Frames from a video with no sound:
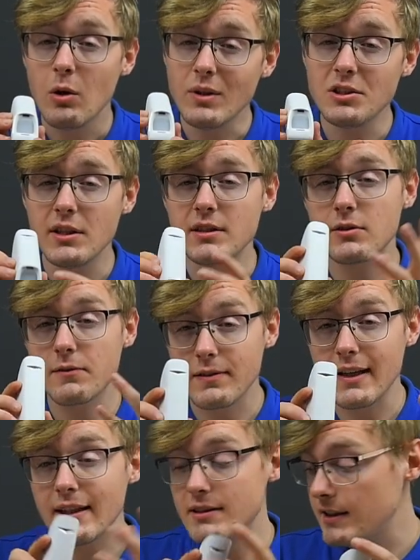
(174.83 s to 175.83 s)
which is
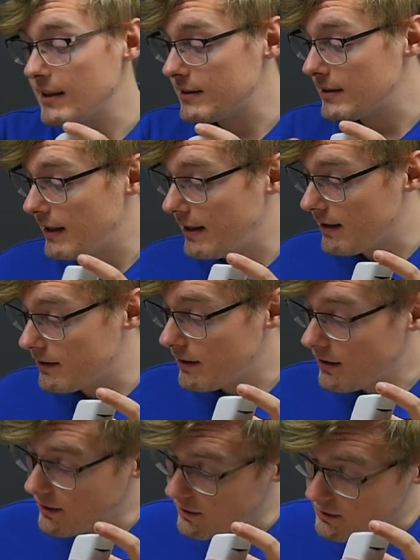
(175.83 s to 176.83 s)
reflected in
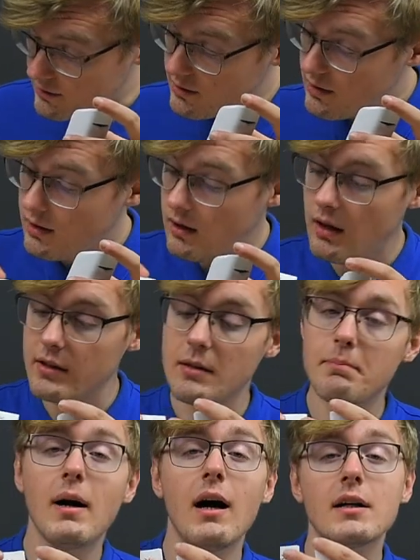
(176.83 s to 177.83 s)
here on the
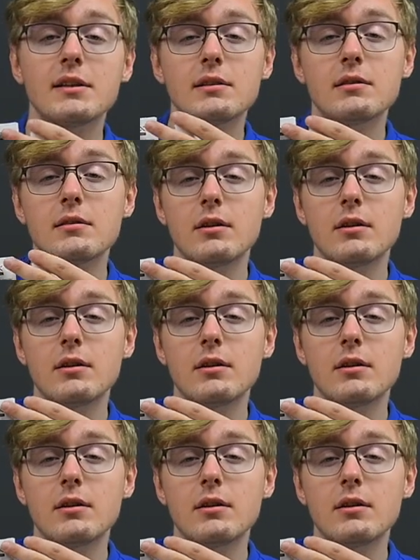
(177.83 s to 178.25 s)
box.